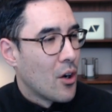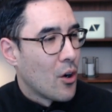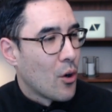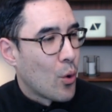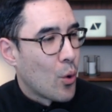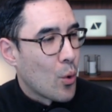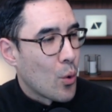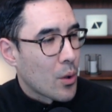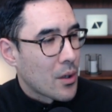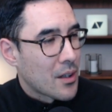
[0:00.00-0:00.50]

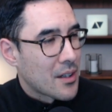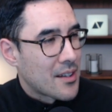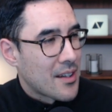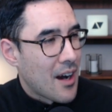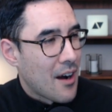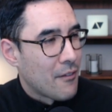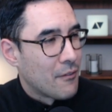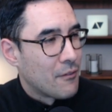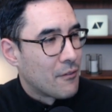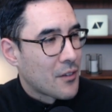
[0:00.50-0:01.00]

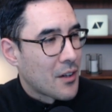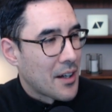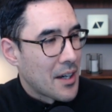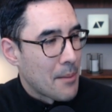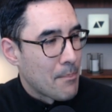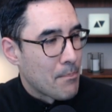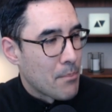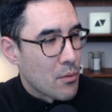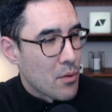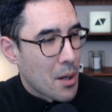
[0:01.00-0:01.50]
hawk-dove kind
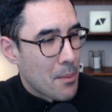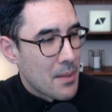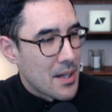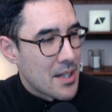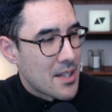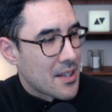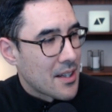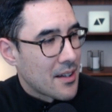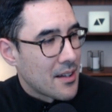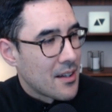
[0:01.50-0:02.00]
of
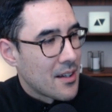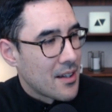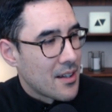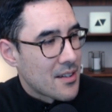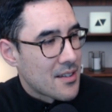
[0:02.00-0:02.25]
barometer,